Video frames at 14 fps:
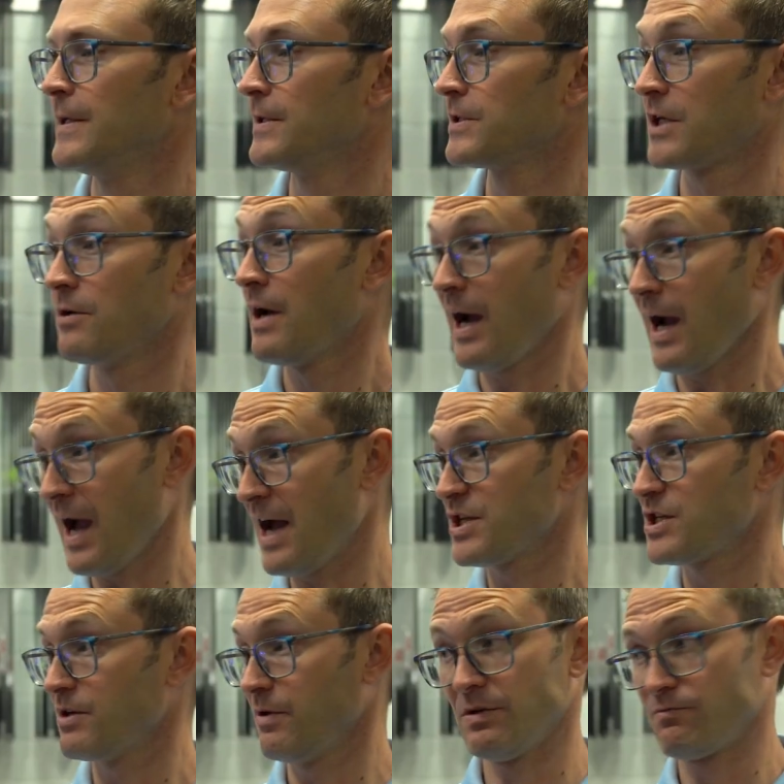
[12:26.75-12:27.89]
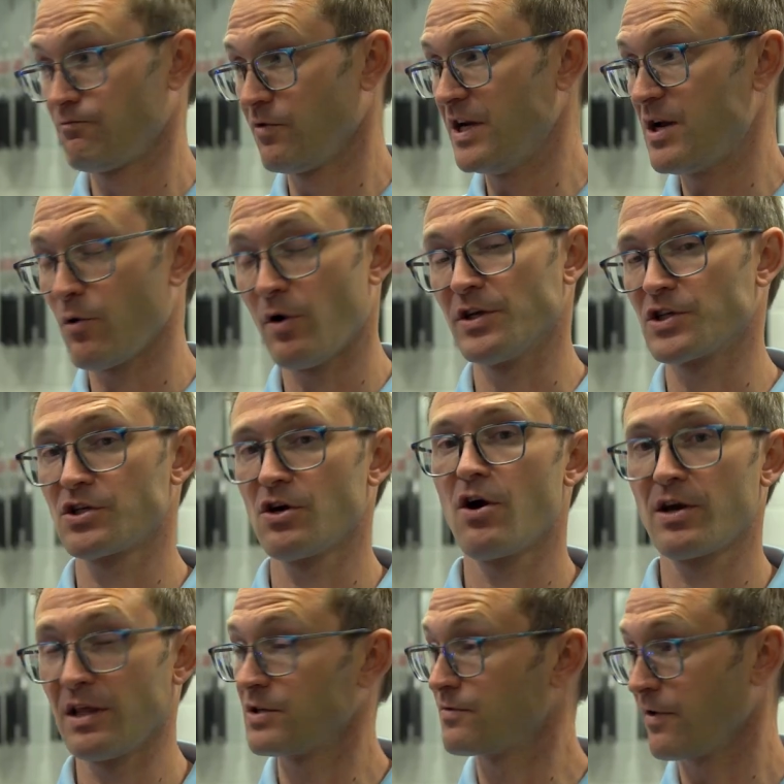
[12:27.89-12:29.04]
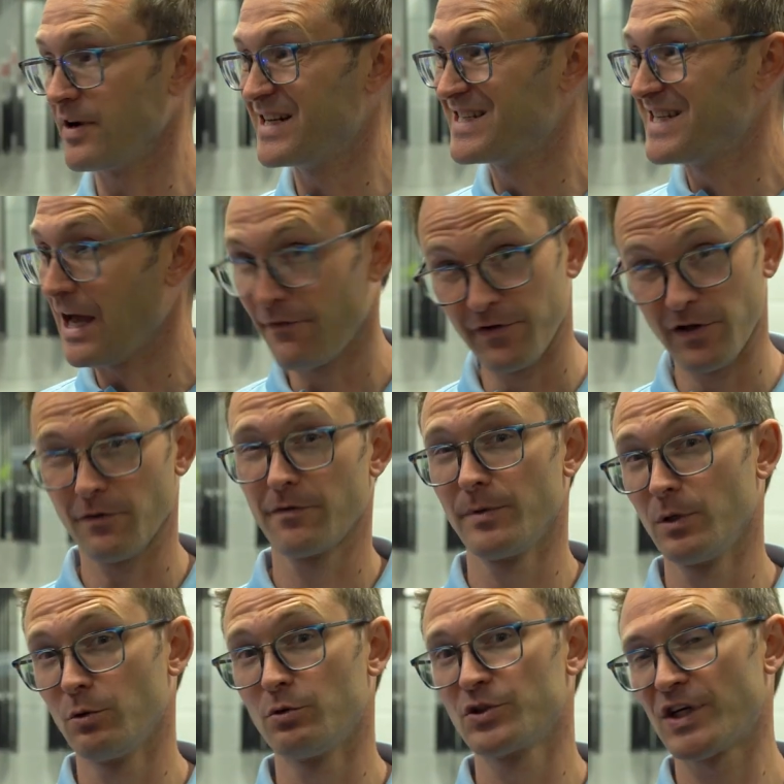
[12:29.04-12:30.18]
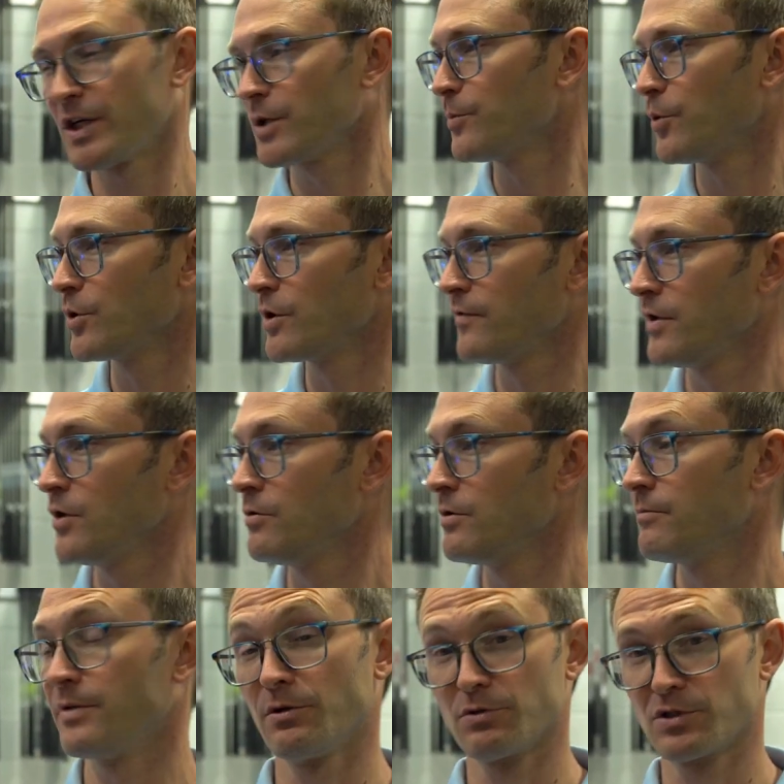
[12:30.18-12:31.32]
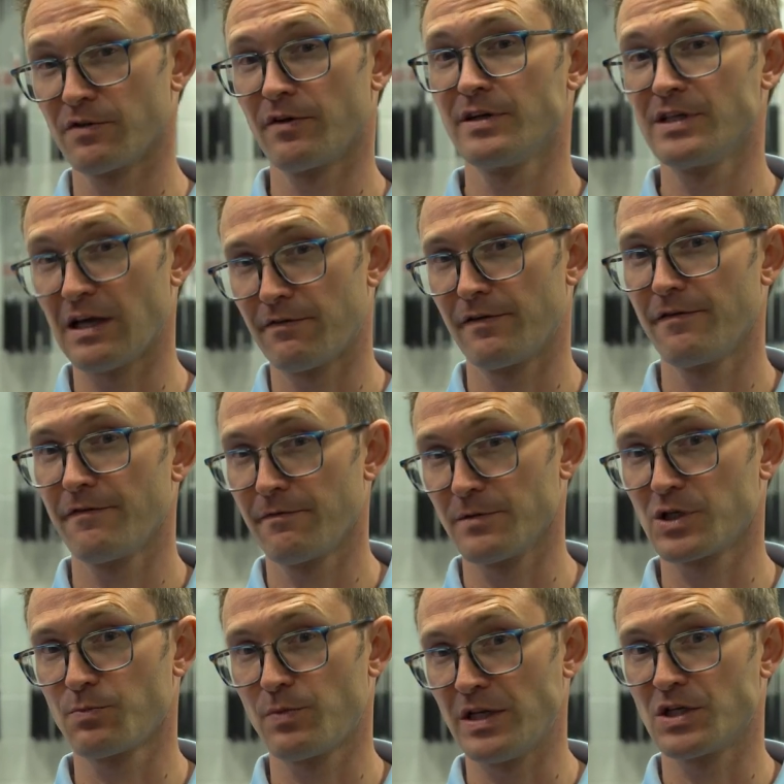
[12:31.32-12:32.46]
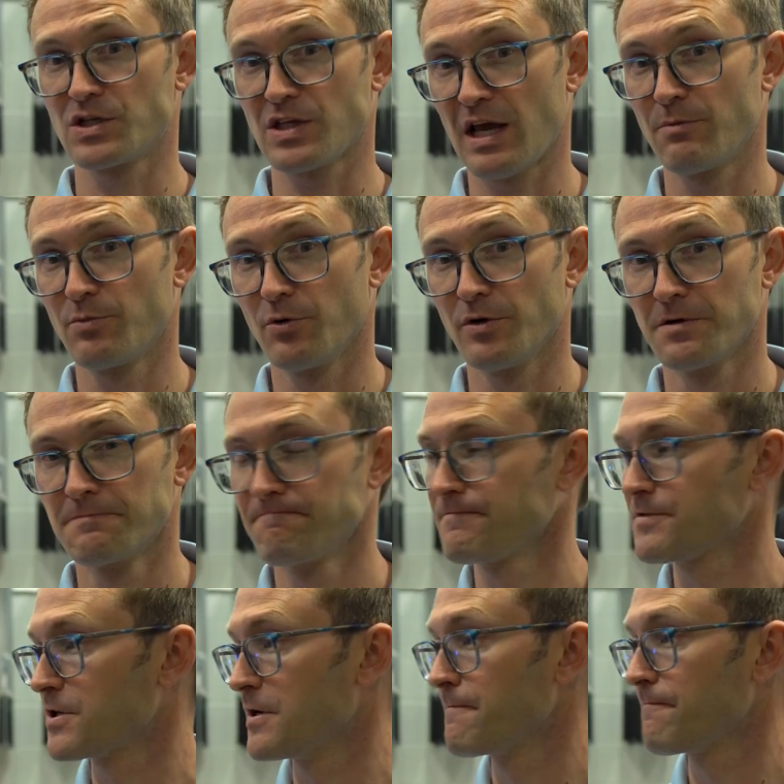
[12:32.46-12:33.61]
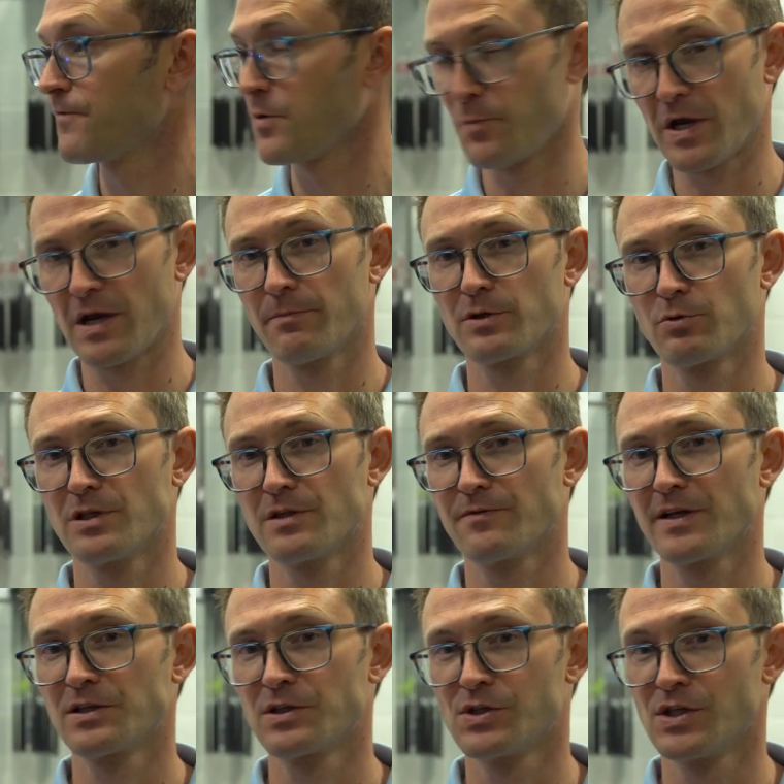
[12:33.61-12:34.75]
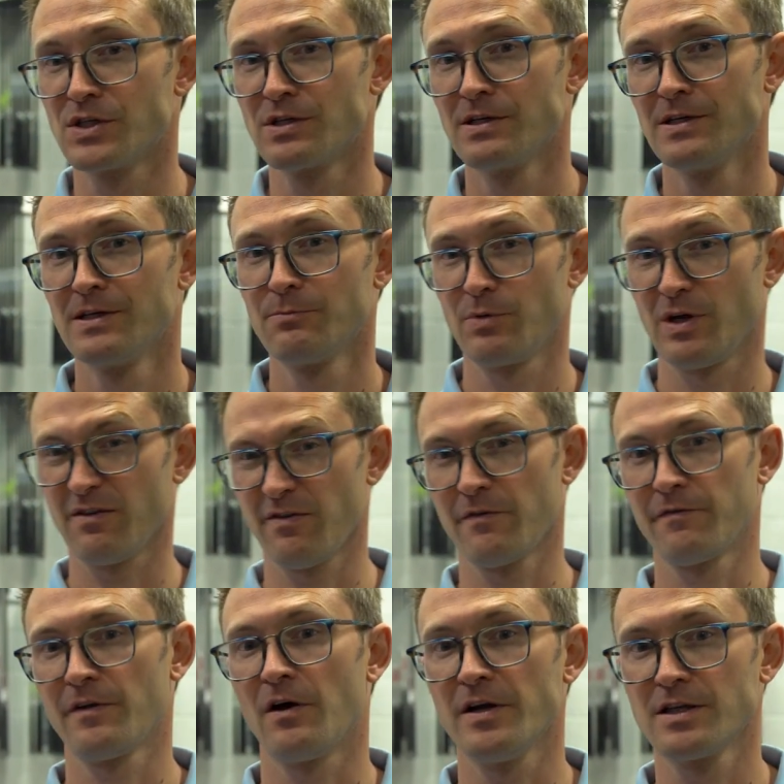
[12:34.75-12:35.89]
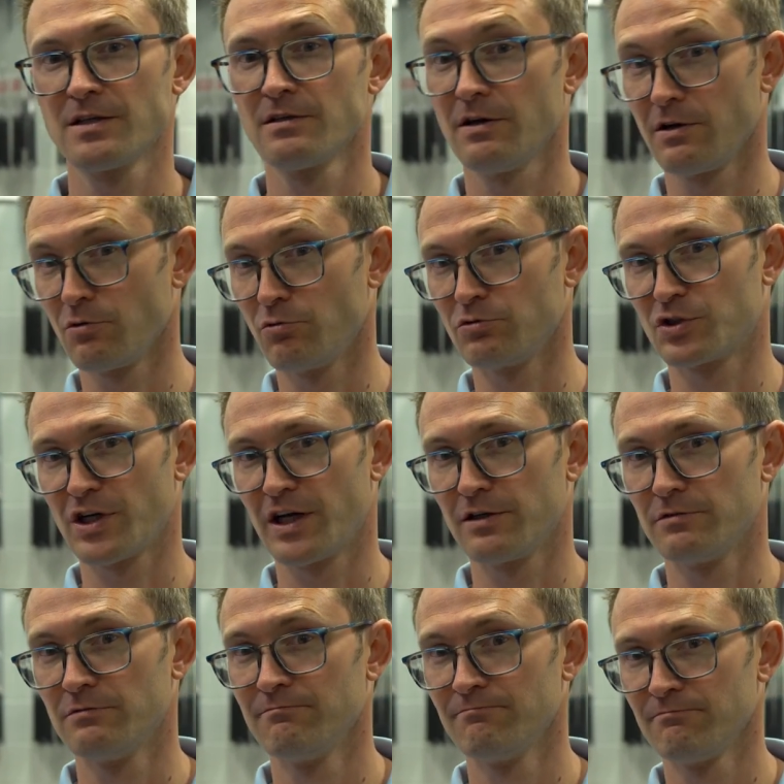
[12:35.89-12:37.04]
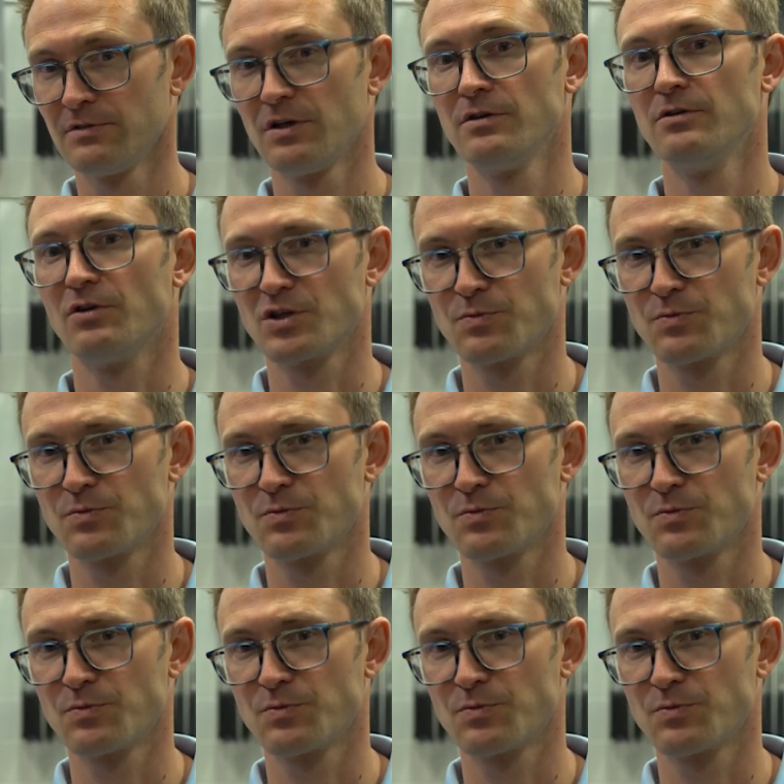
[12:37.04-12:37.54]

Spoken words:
So actually it's really quite stark, and that's very definite from a launch angle point of view, but also very definite from a spin standpoint. So if you're picking between the Ventuses, pick it for flight and launch angle, not